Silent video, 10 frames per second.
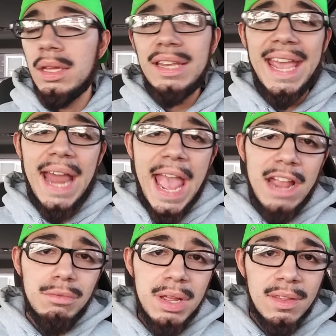Get
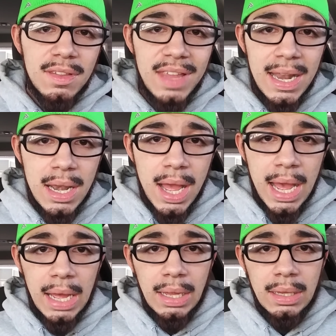angry and sin
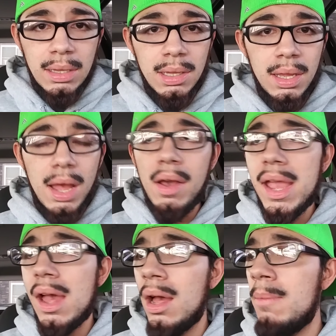not. Hell
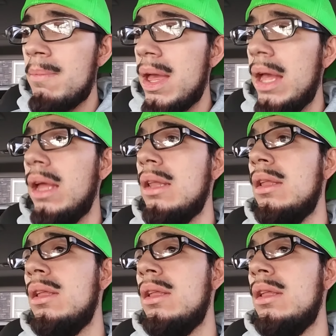yeah, I'm mad.